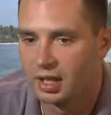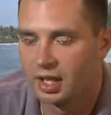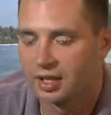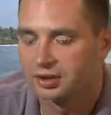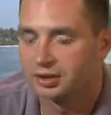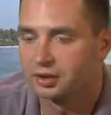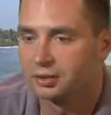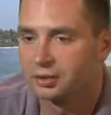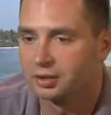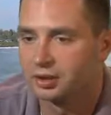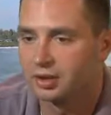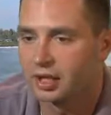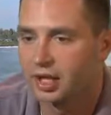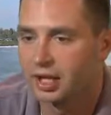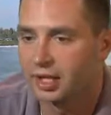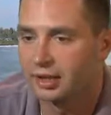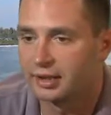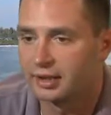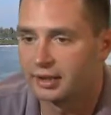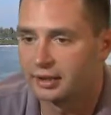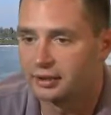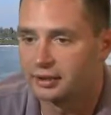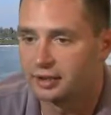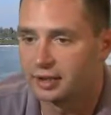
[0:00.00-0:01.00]
I do a
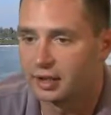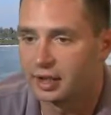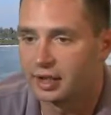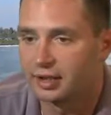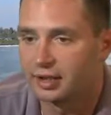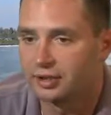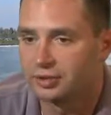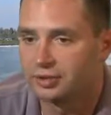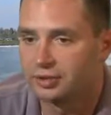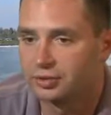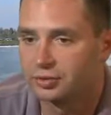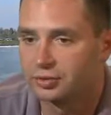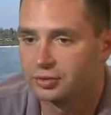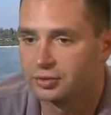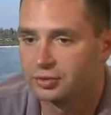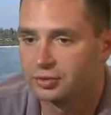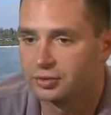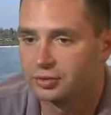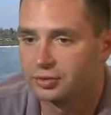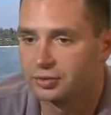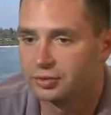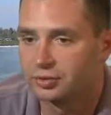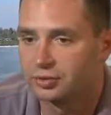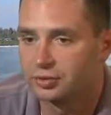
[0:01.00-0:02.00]
lot. I try
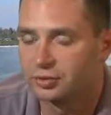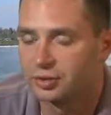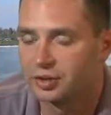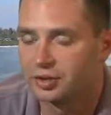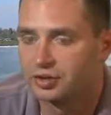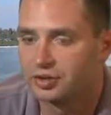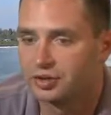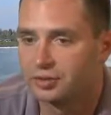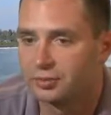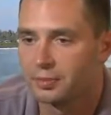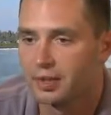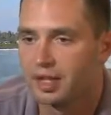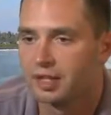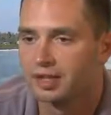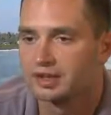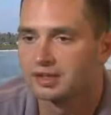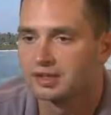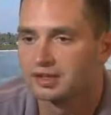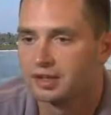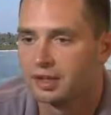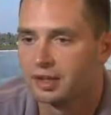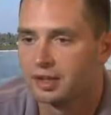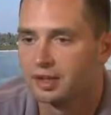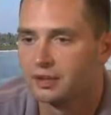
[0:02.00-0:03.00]
to picture
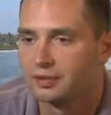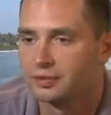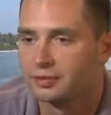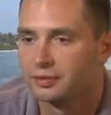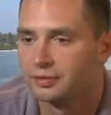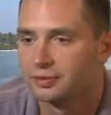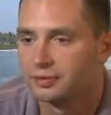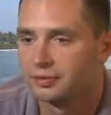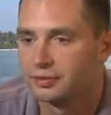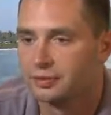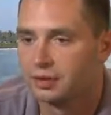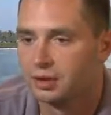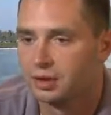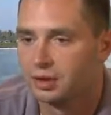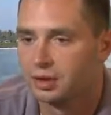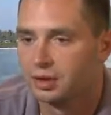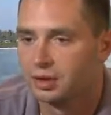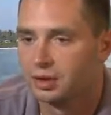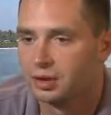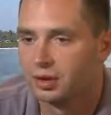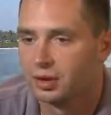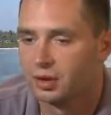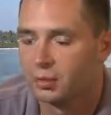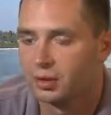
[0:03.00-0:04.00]
myself,
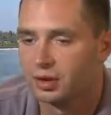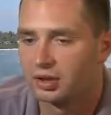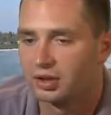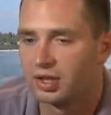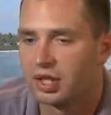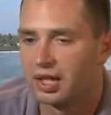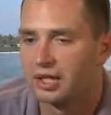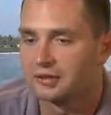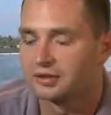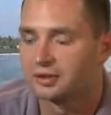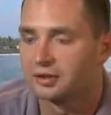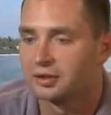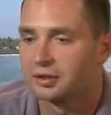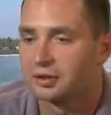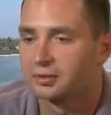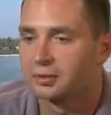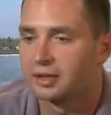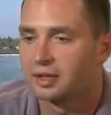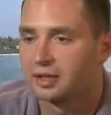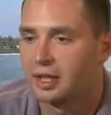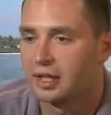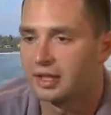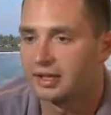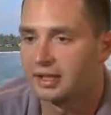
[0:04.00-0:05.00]
what life's going to
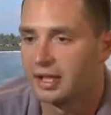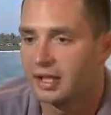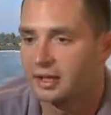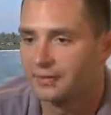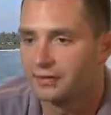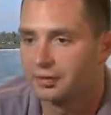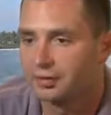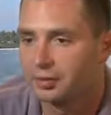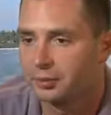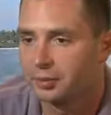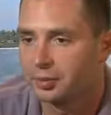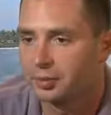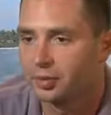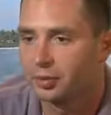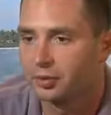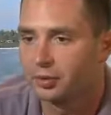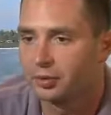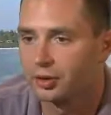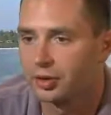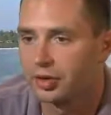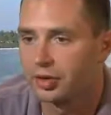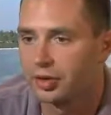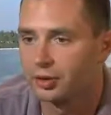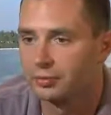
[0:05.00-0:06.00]
be like after the
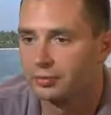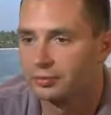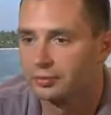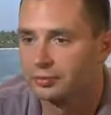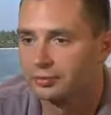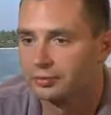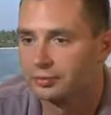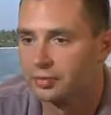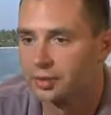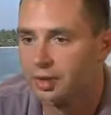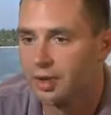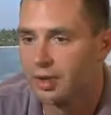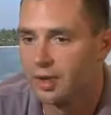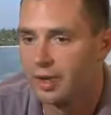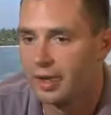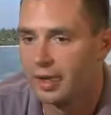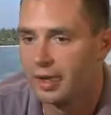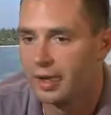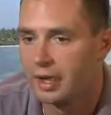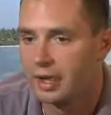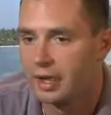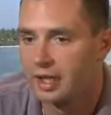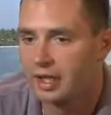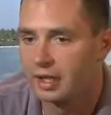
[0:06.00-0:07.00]
program,
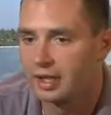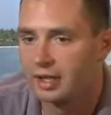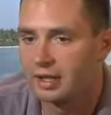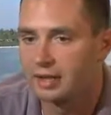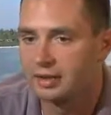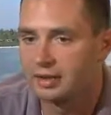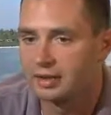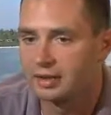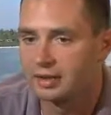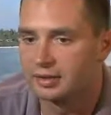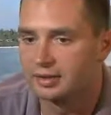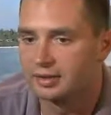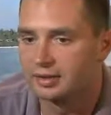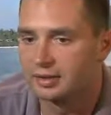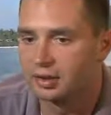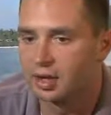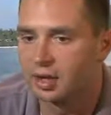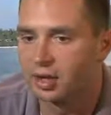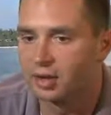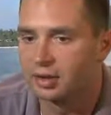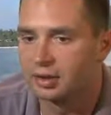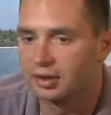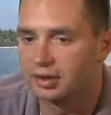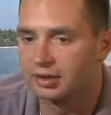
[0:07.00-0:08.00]
and as
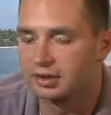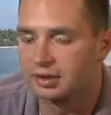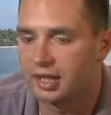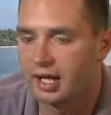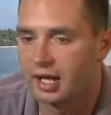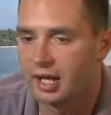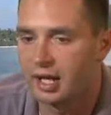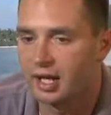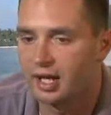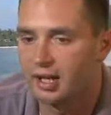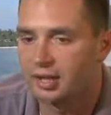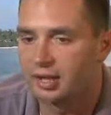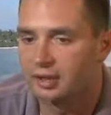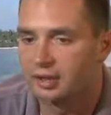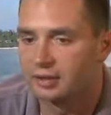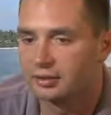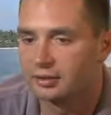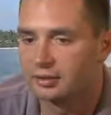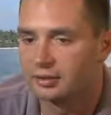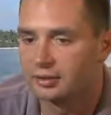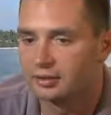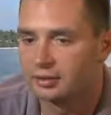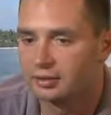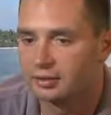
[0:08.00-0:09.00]
long as I
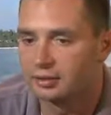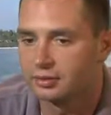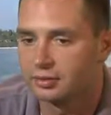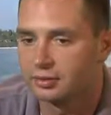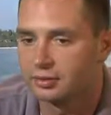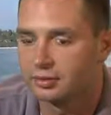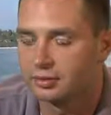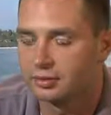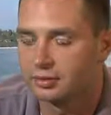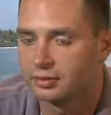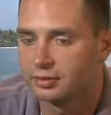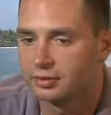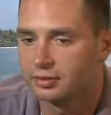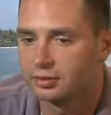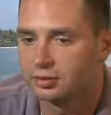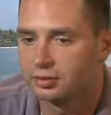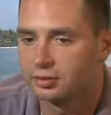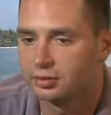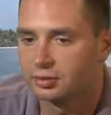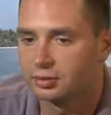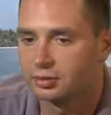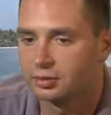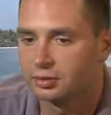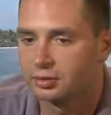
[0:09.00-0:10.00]

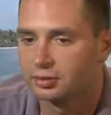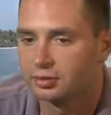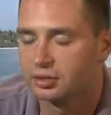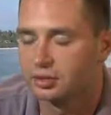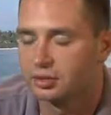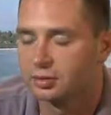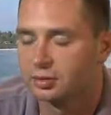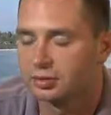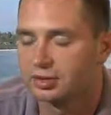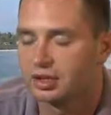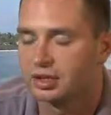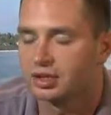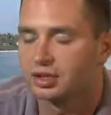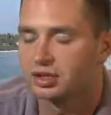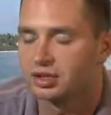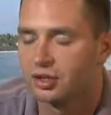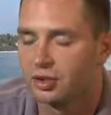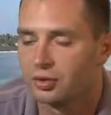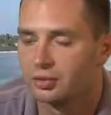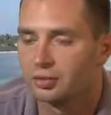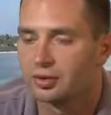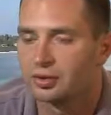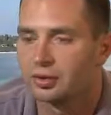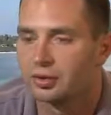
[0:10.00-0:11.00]
do what they
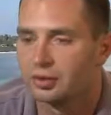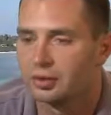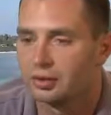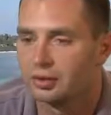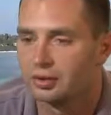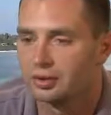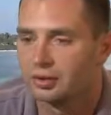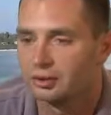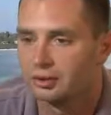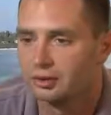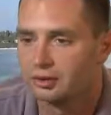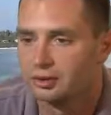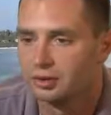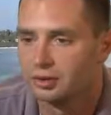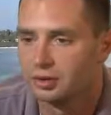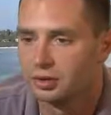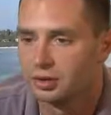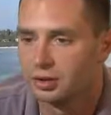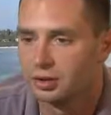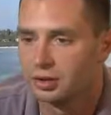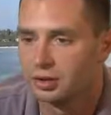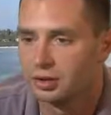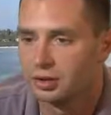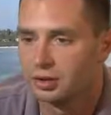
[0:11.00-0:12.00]
show me here,
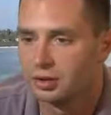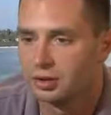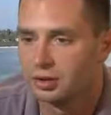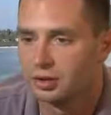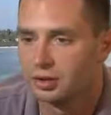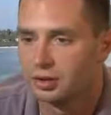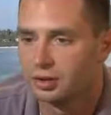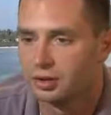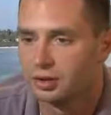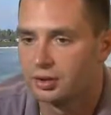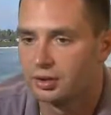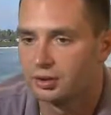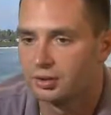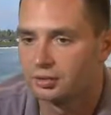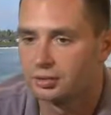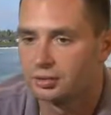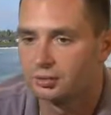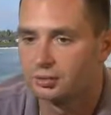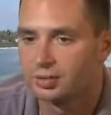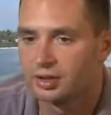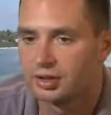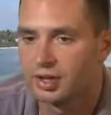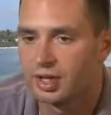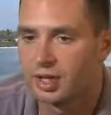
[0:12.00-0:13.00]

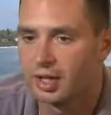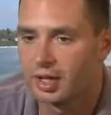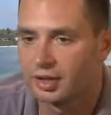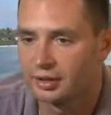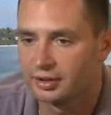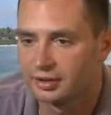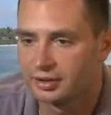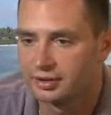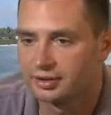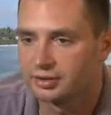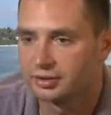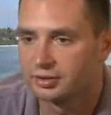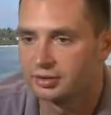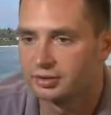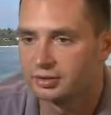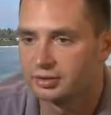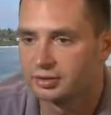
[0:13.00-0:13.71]
to be honest,